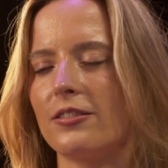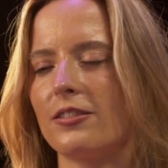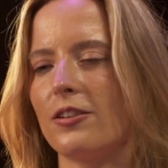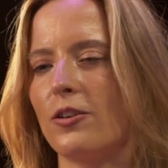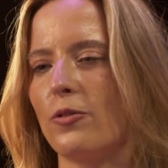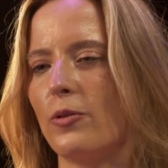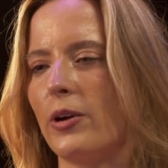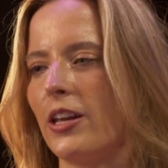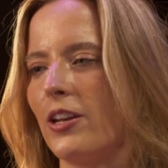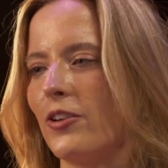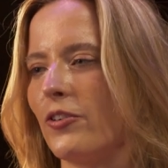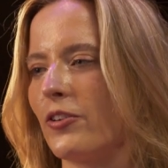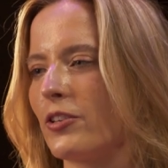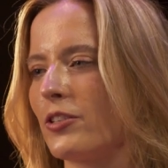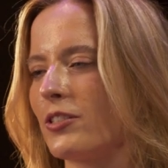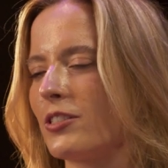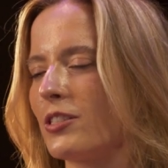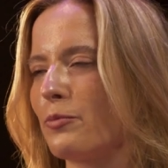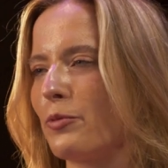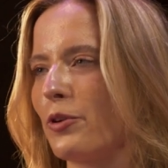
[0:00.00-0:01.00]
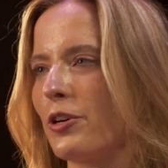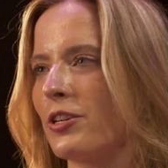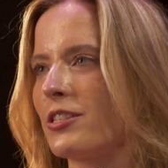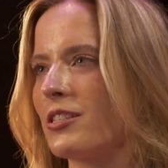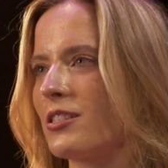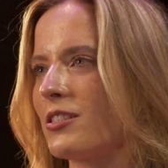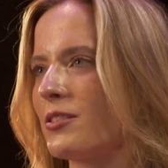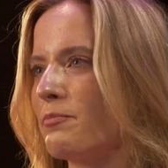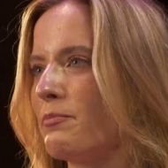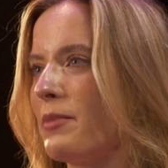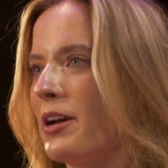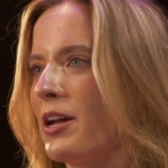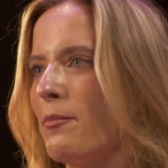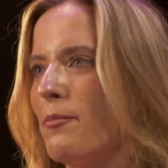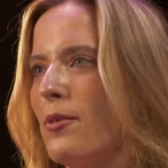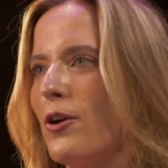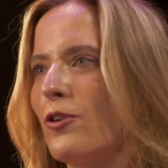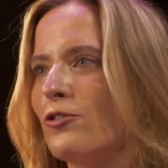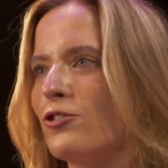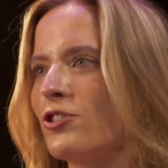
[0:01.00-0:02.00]
a way to express my
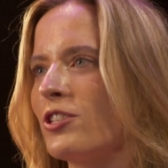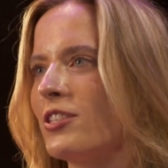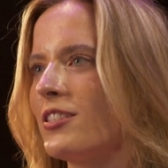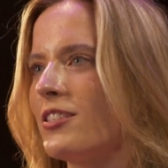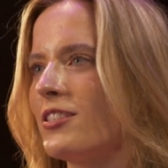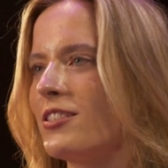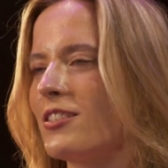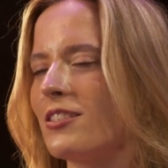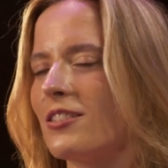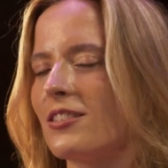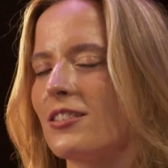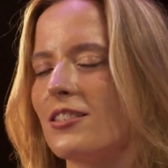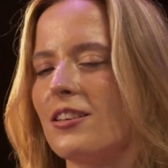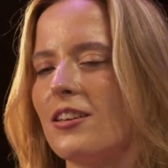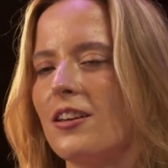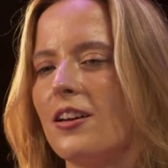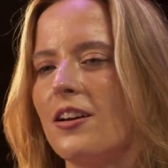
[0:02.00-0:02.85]
emotions,